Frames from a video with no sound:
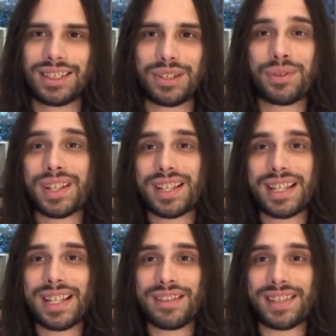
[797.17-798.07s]
to
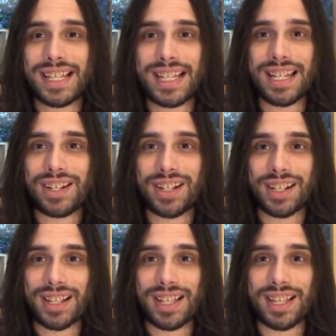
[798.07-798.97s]
receive the
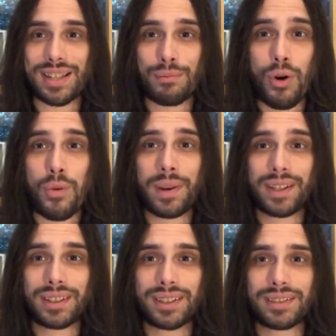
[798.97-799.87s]
teachings of this
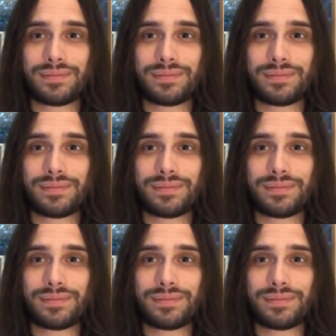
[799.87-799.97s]
moment.